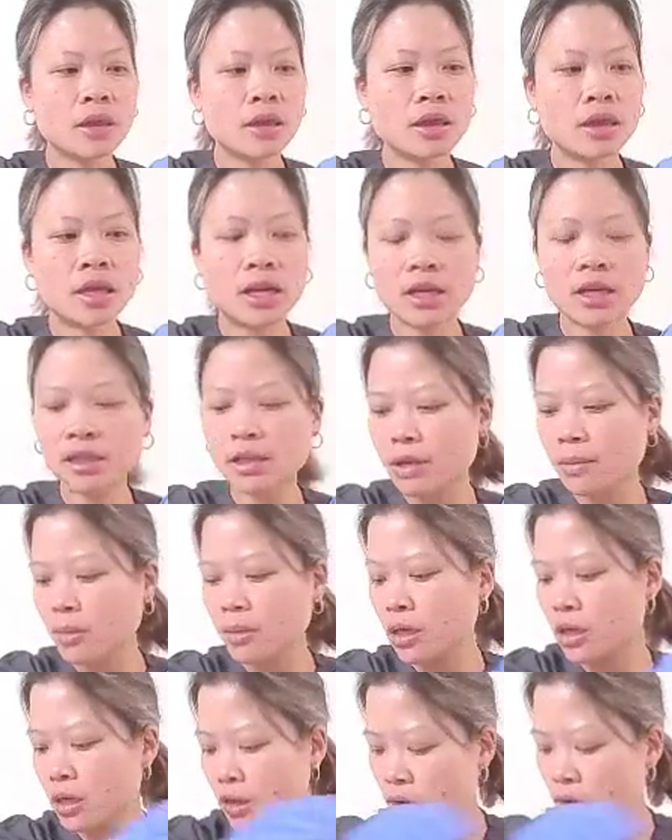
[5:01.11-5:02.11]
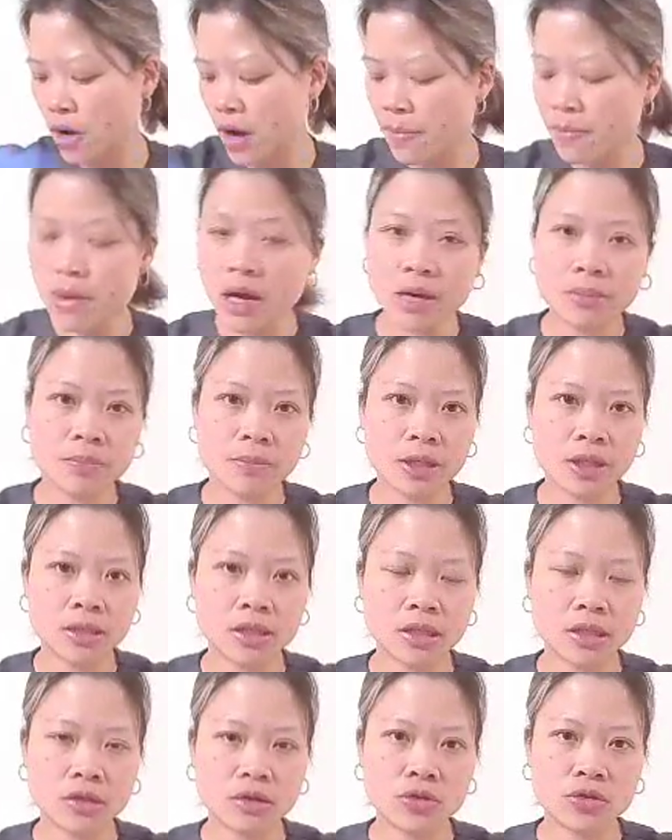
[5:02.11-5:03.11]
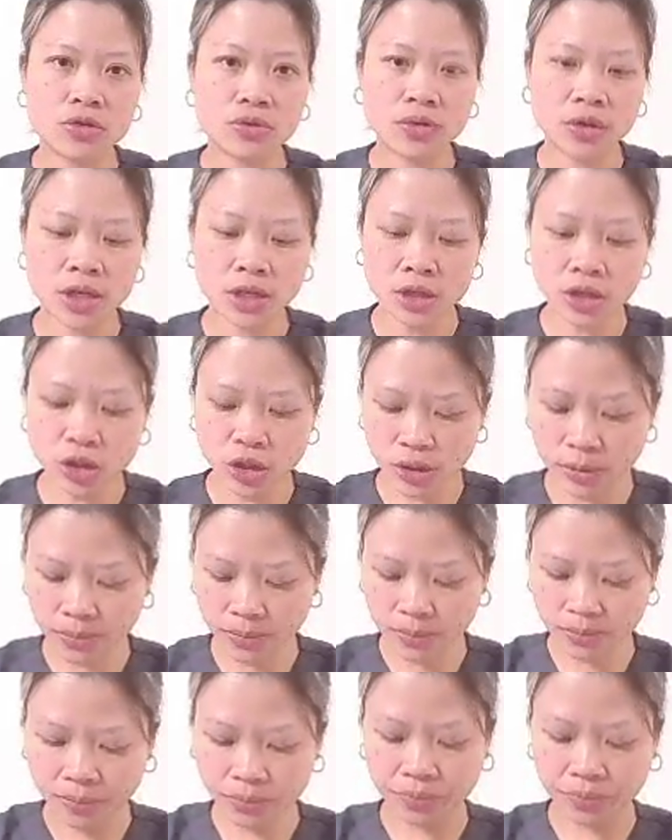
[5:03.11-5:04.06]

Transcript: Next, I'm gonna grab my piston syringe,